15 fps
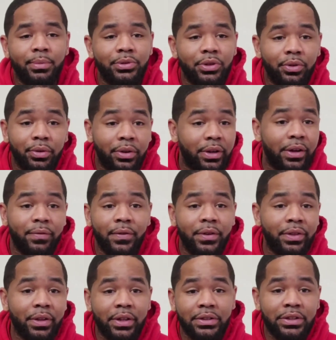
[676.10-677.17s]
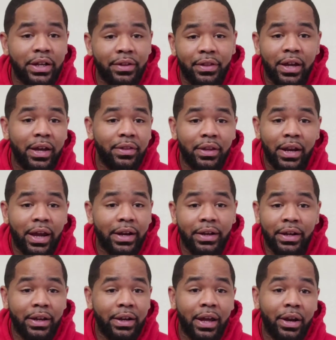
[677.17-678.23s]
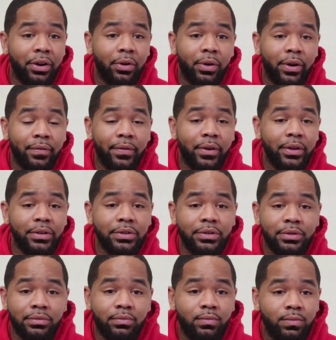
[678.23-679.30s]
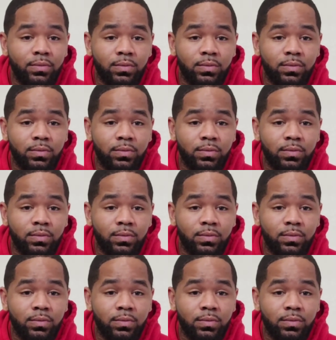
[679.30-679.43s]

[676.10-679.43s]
So different things like that I did not know at first